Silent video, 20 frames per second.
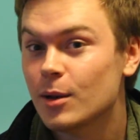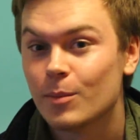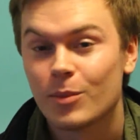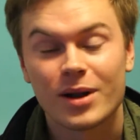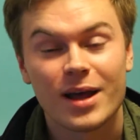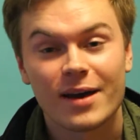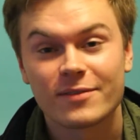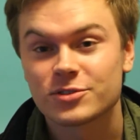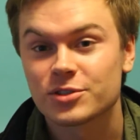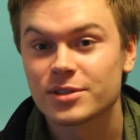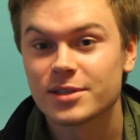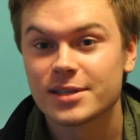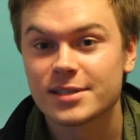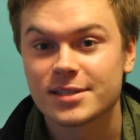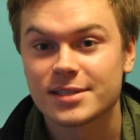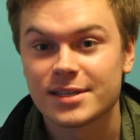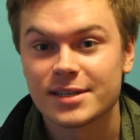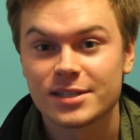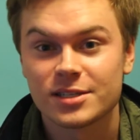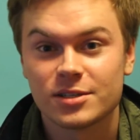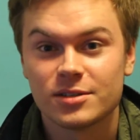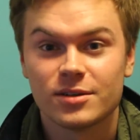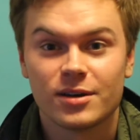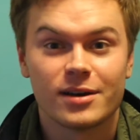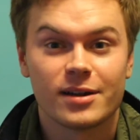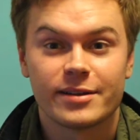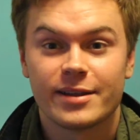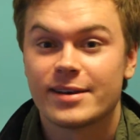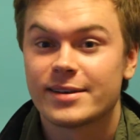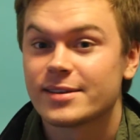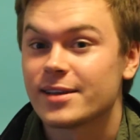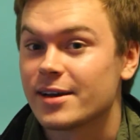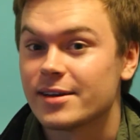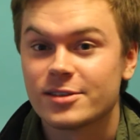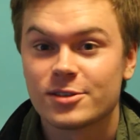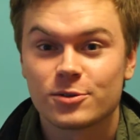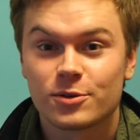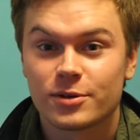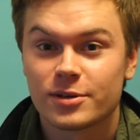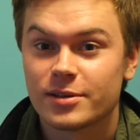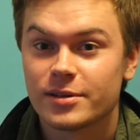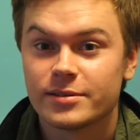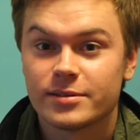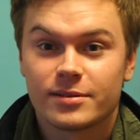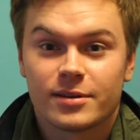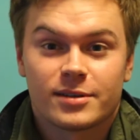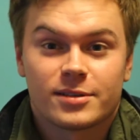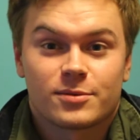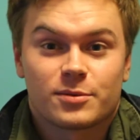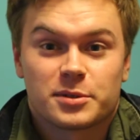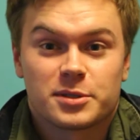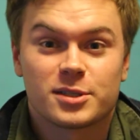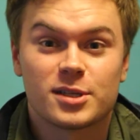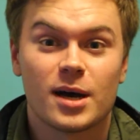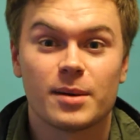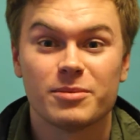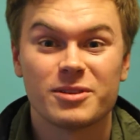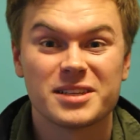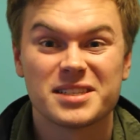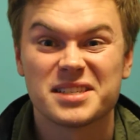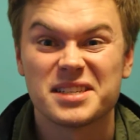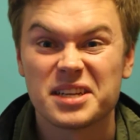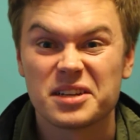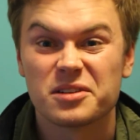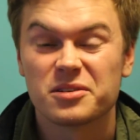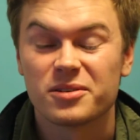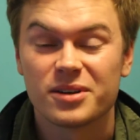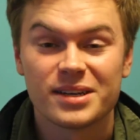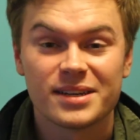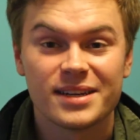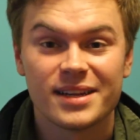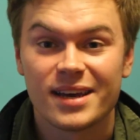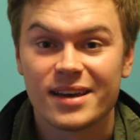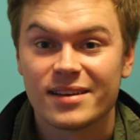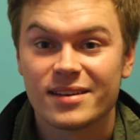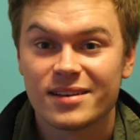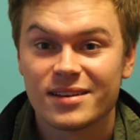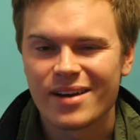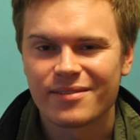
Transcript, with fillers: But after listening to it, that, I sort of I sort of stopped listening to Green Day.